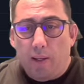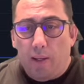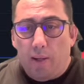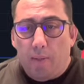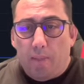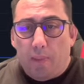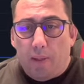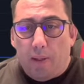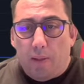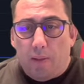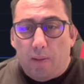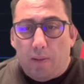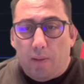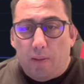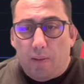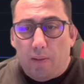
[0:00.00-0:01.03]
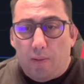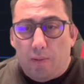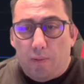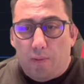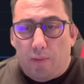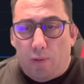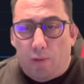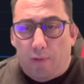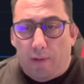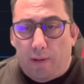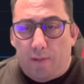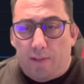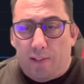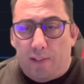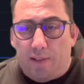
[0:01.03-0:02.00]
and uh, four, five,
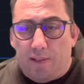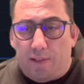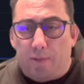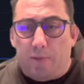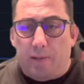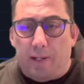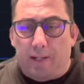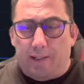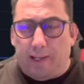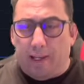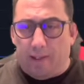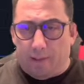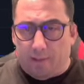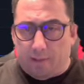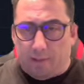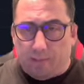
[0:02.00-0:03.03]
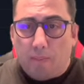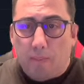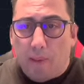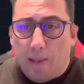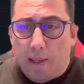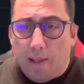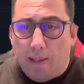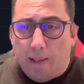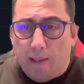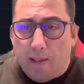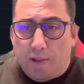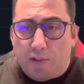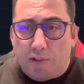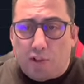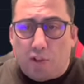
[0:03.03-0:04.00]
six red candles, and then there's
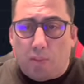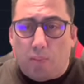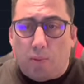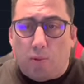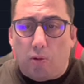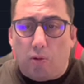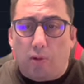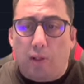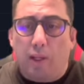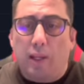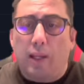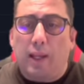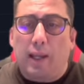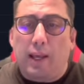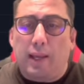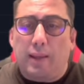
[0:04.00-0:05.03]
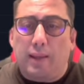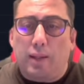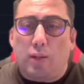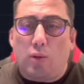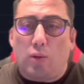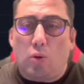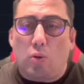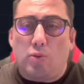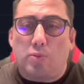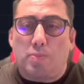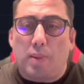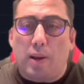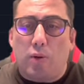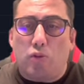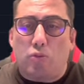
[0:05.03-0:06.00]
a support, and then it goes
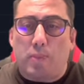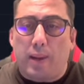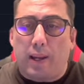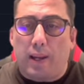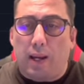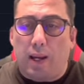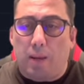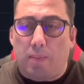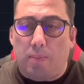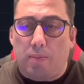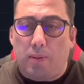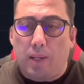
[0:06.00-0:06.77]
bounce back up.